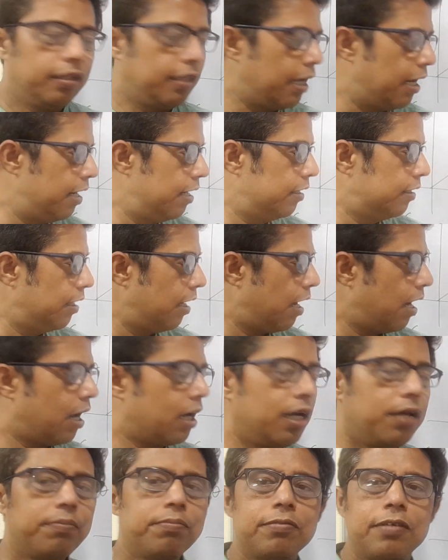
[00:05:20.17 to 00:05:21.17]
that is the
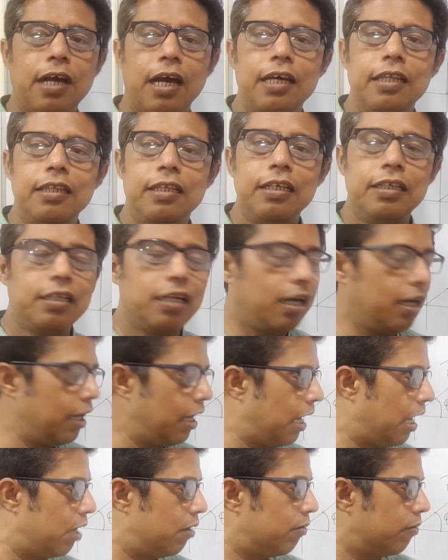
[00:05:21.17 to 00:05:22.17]
RF sine theta
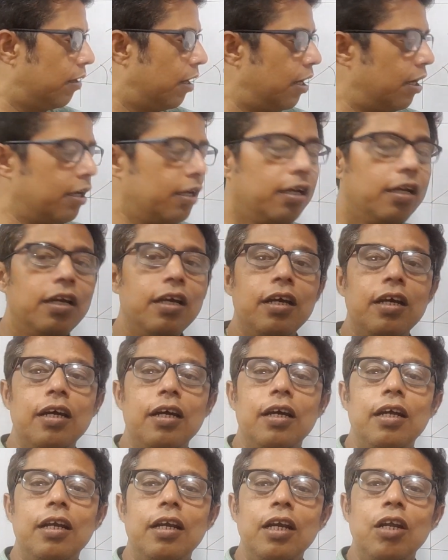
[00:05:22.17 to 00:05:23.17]
along a
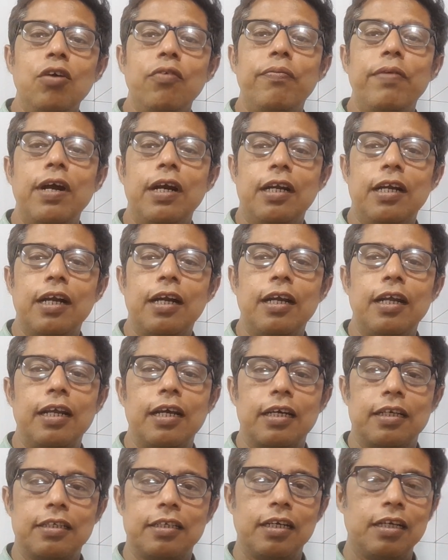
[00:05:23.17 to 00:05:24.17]
new vector
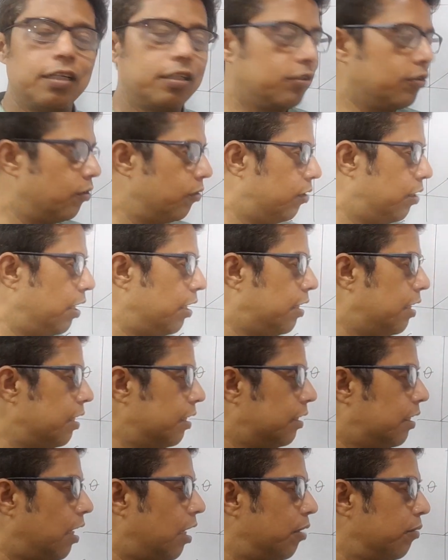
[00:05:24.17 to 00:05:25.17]
direction. So this
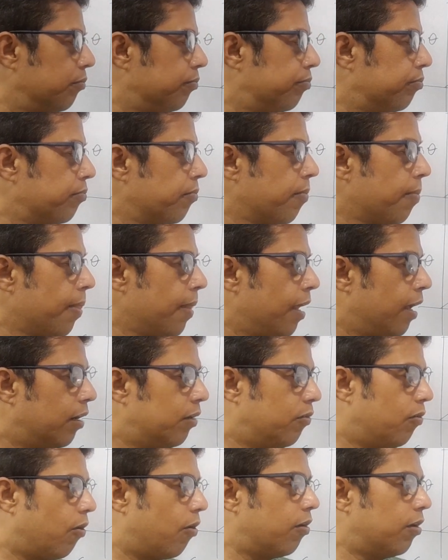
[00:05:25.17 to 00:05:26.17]
is the
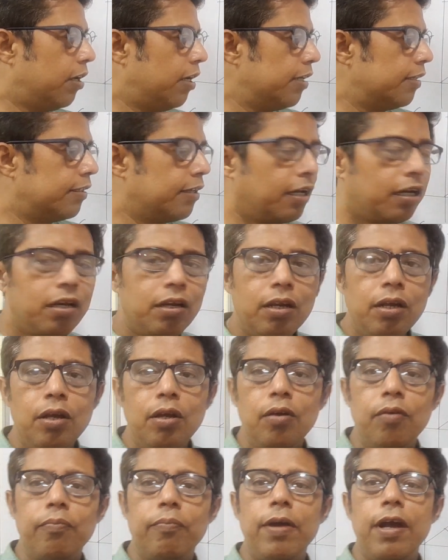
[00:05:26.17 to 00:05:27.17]
torque is an
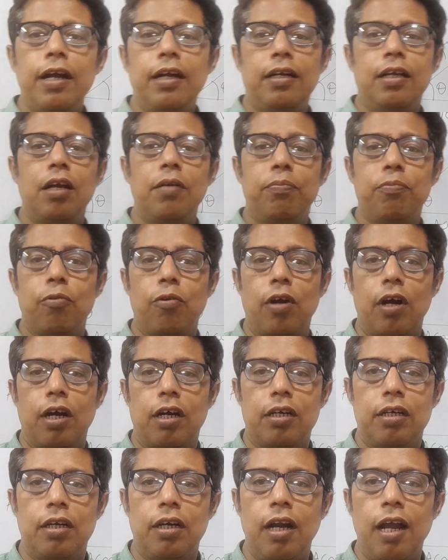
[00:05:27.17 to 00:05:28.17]
vector
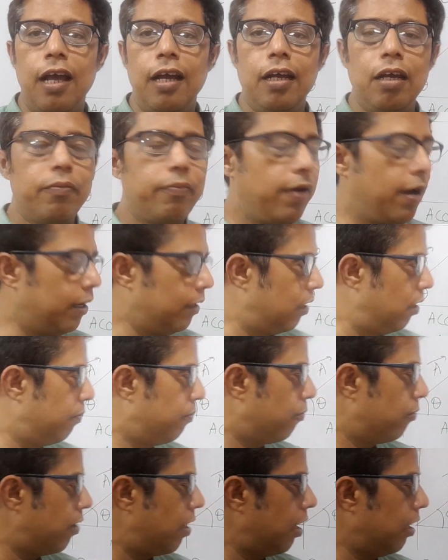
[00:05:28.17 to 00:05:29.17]
product, like a vector
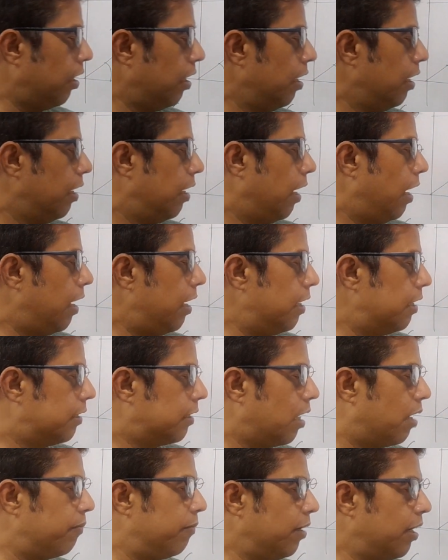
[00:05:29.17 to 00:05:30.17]
product, and it's
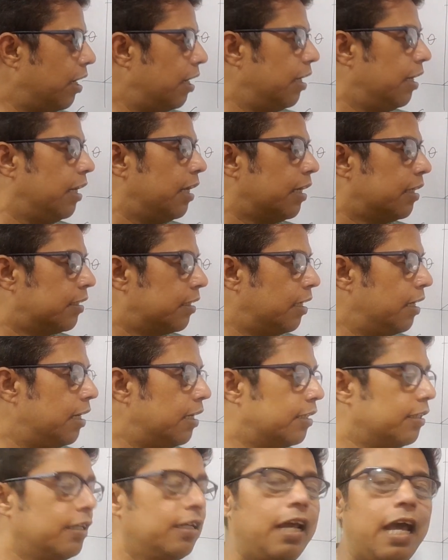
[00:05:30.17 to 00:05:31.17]
having a direction,
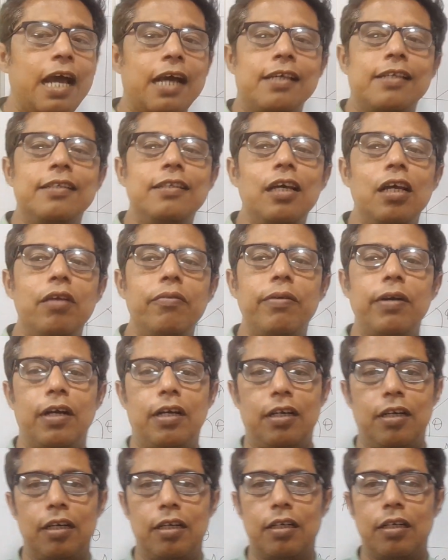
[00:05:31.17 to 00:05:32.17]
it's an axial
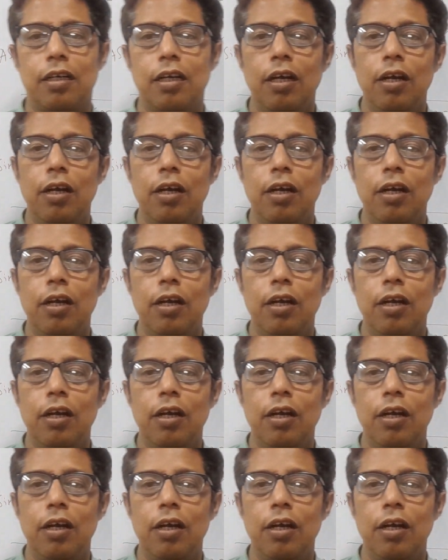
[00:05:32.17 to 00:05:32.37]
vector.